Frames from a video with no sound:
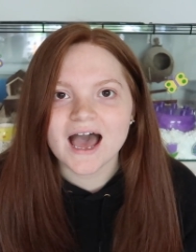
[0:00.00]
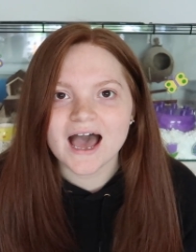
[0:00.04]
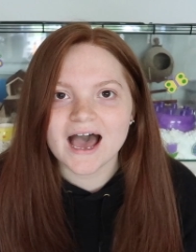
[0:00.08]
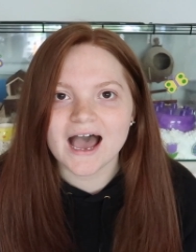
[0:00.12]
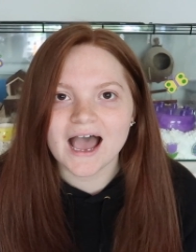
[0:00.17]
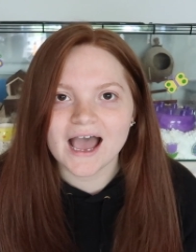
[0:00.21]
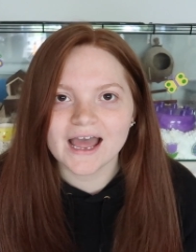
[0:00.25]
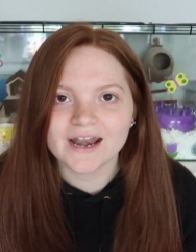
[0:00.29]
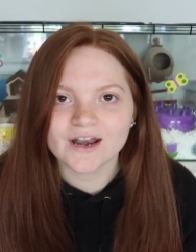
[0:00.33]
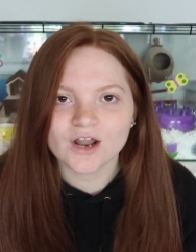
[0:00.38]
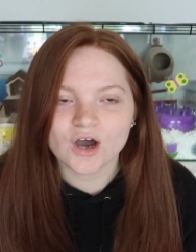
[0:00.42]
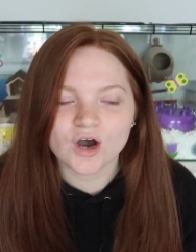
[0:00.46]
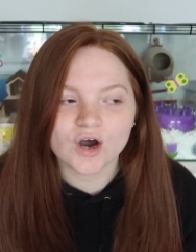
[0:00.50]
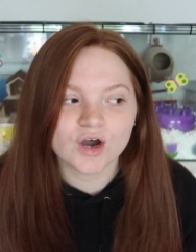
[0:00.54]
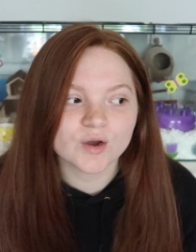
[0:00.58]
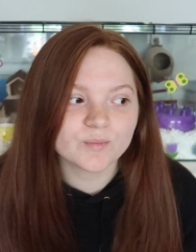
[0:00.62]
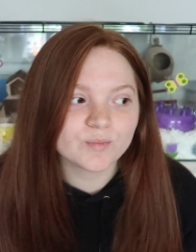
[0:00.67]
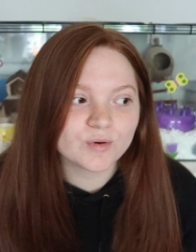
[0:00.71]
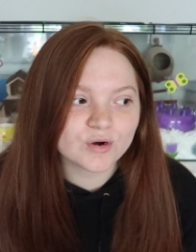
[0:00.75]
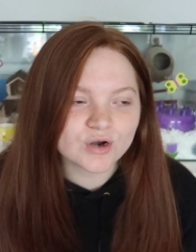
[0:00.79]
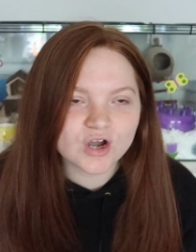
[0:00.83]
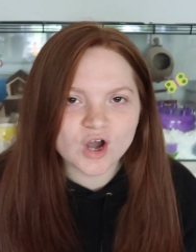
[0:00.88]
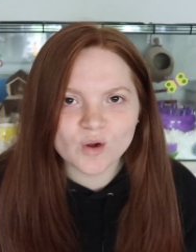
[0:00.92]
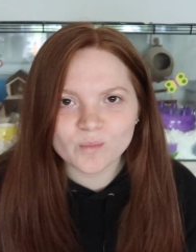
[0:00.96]
and I
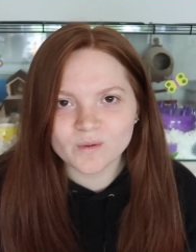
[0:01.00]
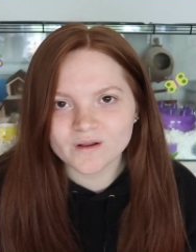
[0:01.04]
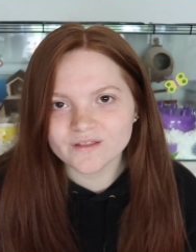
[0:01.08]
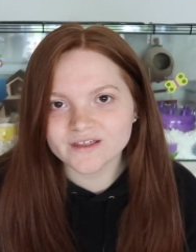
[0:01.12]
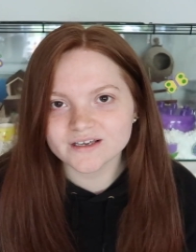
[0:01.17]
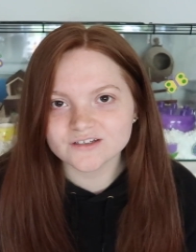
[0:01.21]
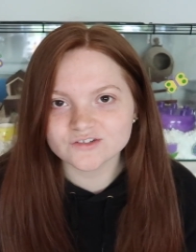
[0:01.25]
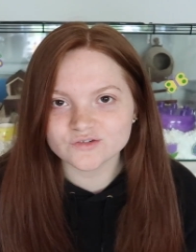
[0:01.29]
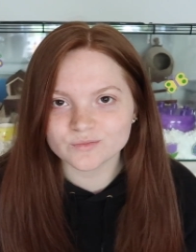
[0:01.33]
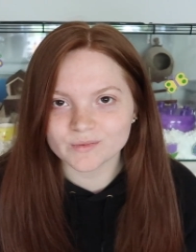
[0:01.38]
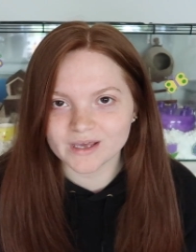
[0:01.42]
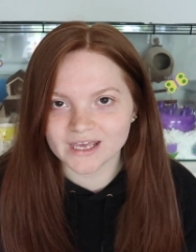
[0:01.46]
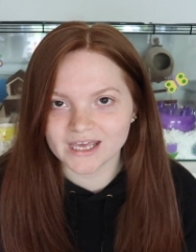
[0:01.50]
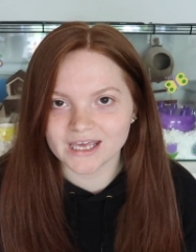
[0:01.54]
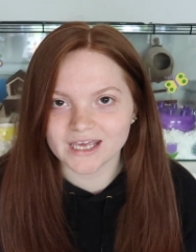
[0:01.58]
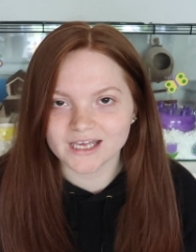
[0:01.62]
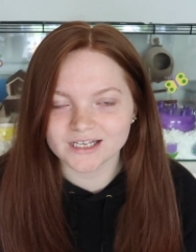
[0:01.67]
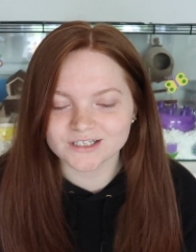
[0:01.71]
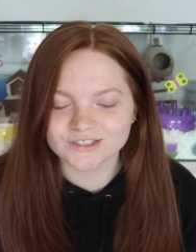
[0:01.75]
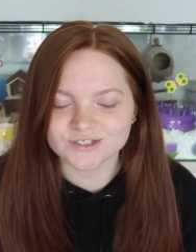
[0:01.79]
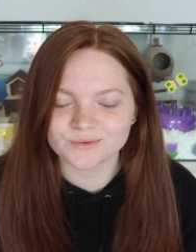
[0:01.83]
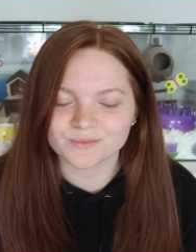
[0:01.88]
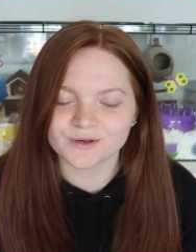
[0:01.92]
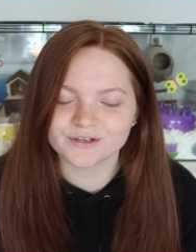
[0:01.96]
bought a couple of things from
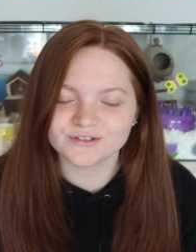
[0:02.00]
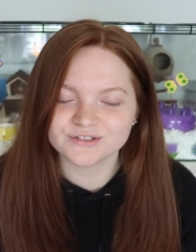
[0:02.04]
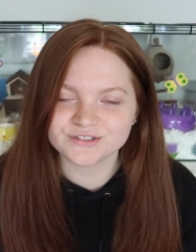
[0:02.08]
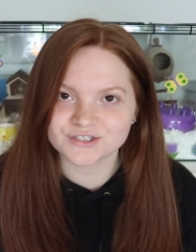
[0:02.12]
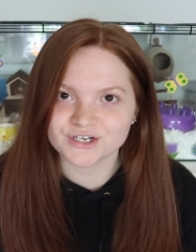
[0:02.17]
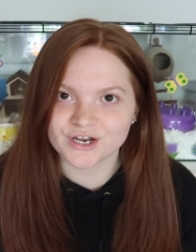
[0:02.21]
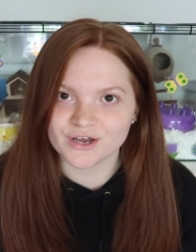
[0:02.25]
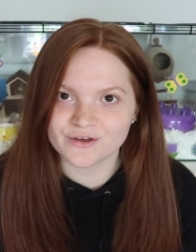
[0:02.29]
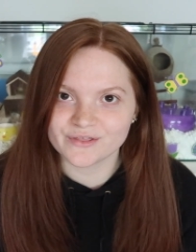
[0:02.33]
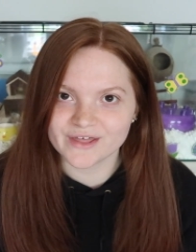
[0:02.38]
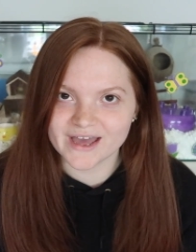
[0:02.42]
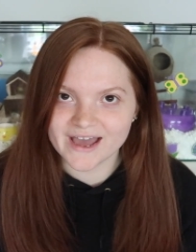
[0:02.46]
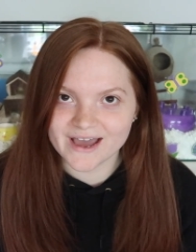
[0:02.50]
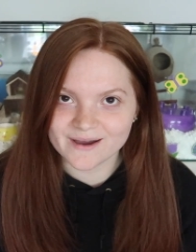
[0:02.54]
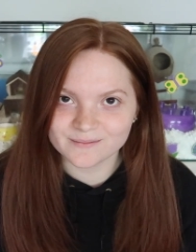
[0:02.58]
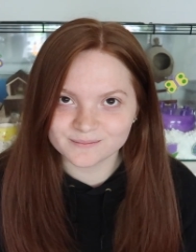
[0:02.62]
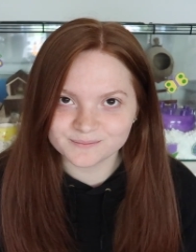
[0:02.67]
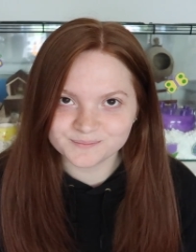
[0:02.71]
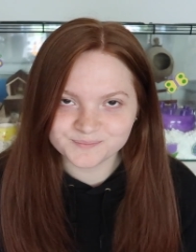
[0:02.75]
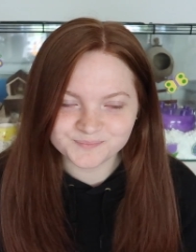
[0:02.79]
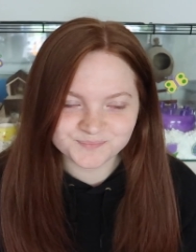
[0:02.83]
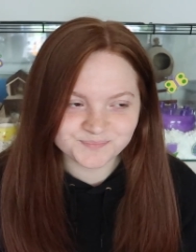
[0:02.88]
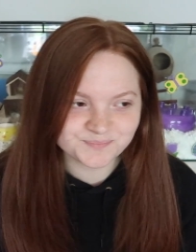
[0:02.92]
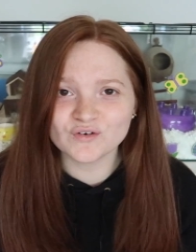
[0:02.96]
each I'm going to show
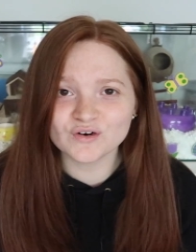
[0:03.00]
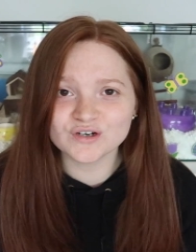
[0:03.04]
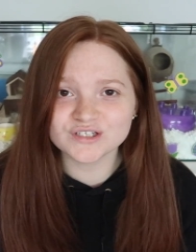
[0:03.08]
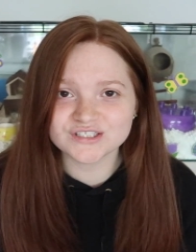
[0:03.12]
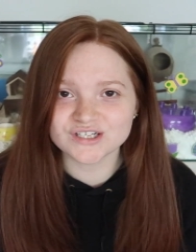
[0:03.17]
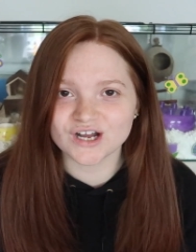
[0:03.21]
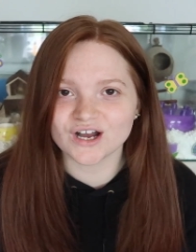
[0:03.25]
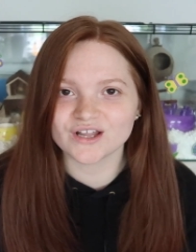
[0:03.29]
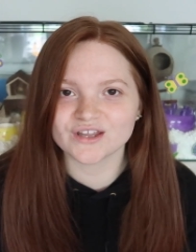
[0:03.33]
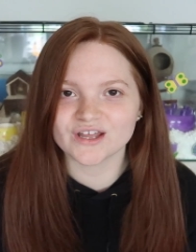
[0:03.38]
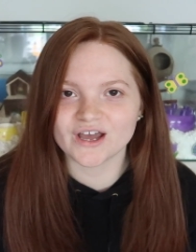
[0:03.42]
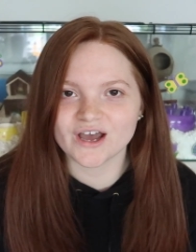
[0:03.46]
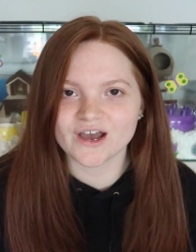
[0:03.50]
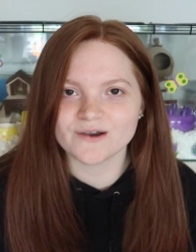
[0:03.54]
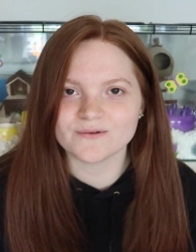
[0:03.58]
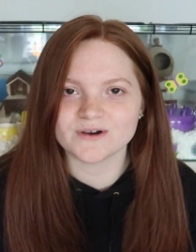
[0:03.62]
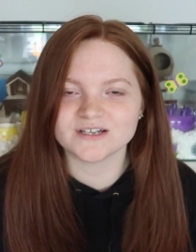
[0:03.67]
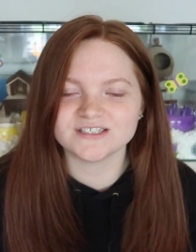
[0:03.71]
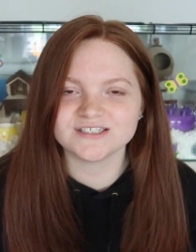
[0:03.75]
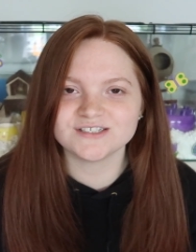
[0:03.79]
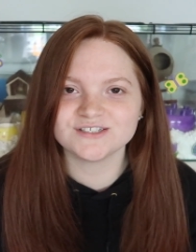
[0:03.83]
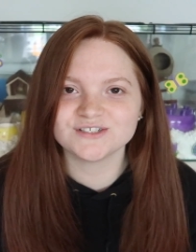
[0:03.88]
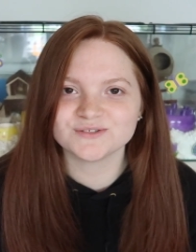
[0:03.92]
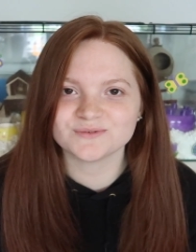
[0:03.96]
them. Before I start though
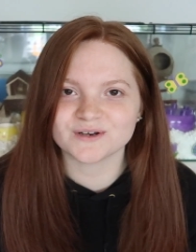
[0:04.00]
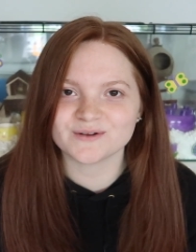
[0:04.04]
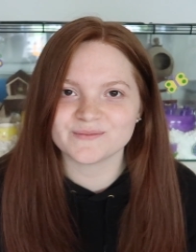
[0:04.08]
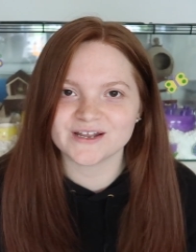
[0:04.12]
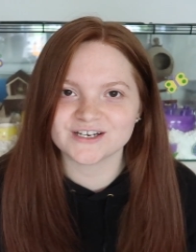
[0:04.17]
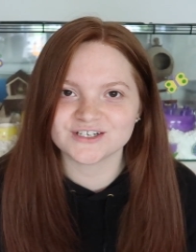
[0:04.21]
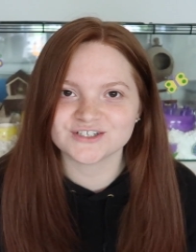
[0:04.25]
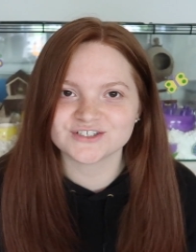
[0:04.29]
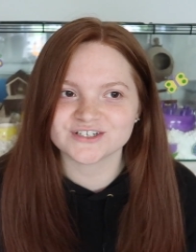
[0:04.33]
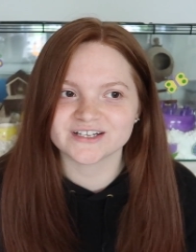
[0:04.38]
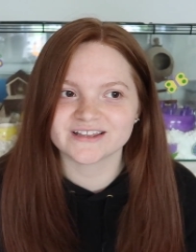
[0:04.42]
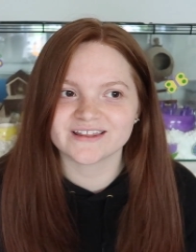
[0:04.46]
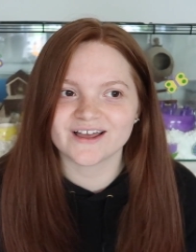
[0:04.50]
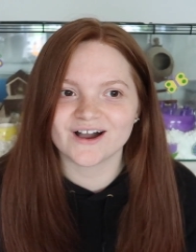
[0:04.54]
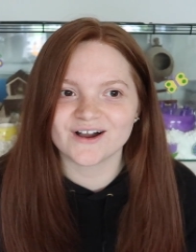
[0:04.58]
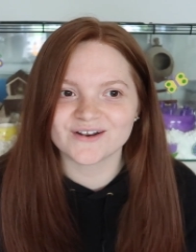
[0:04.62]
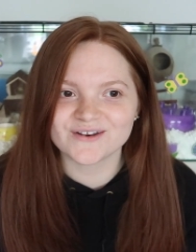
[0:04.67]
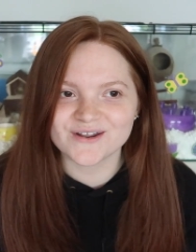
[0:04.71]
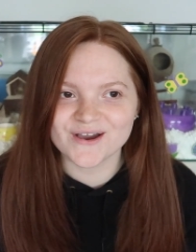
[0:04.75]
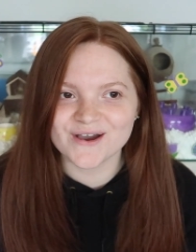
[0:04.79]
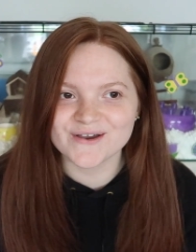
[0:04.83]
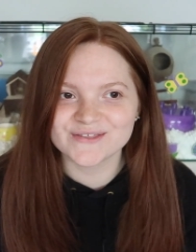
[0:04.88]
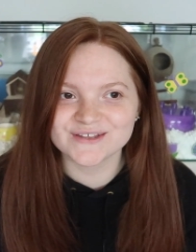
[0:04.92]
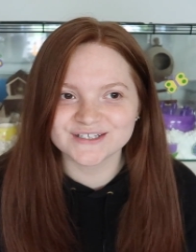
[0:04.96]
I do just want to mention that I
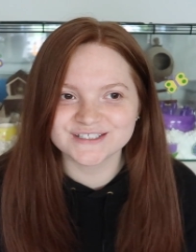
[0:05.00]
know